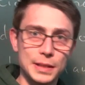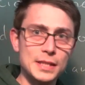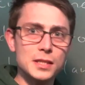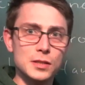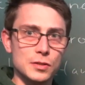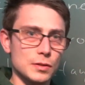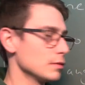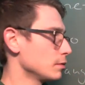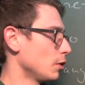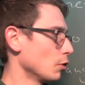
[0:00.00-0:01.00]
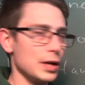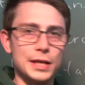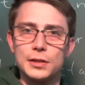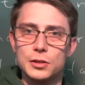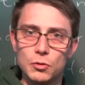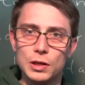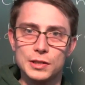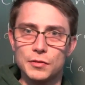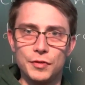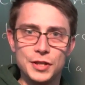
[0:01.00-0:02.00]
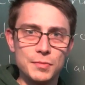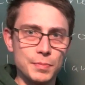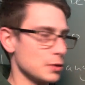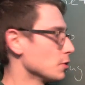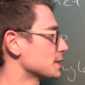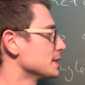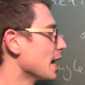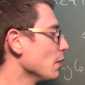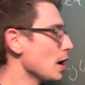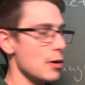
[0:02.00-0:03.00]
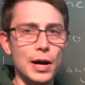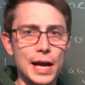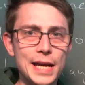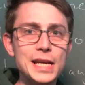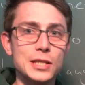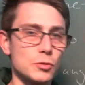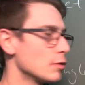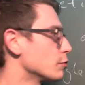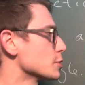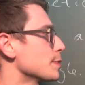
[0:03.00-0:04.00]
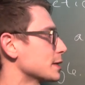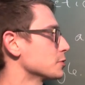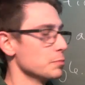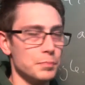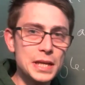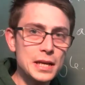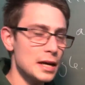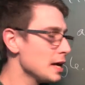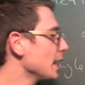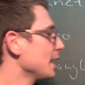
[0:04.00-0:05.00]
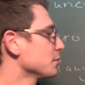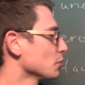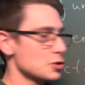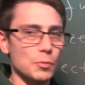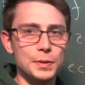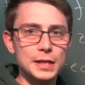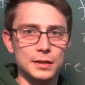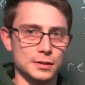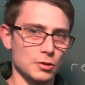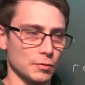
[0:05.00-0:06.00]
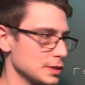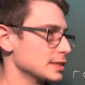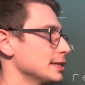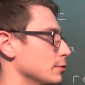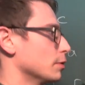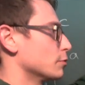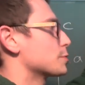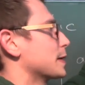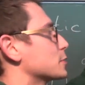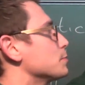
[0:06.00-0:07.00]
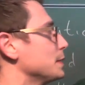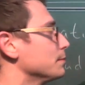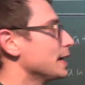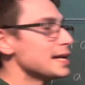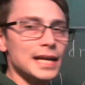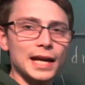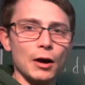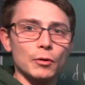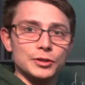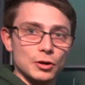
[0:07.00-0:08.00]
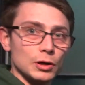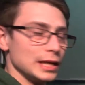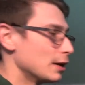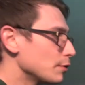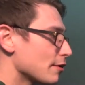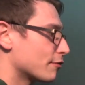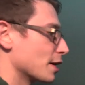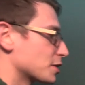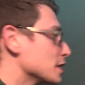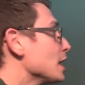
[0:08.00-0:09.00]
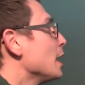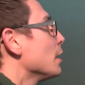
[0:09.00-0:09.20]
But this is already totally sufficient because now our a is with respect to b, and also b is obviously with respect to b, making our total area function